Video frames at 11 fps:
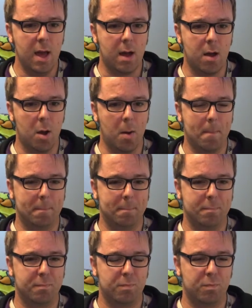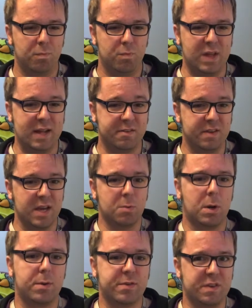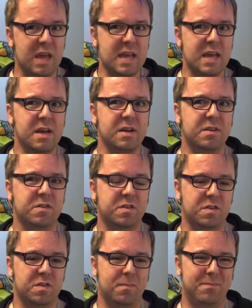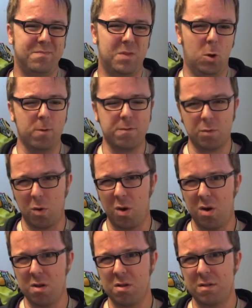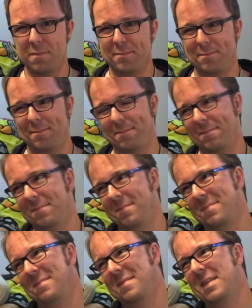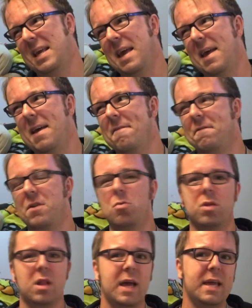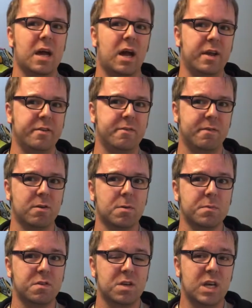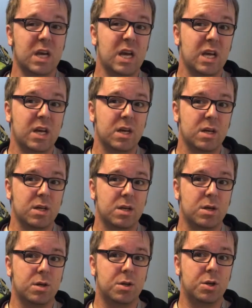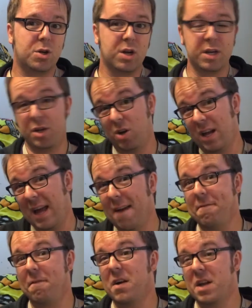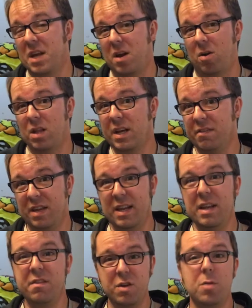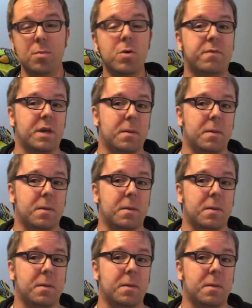That said, what I would say is, overall, if you like heist films, you're gonna have fun here. Like I said, it is a good movie.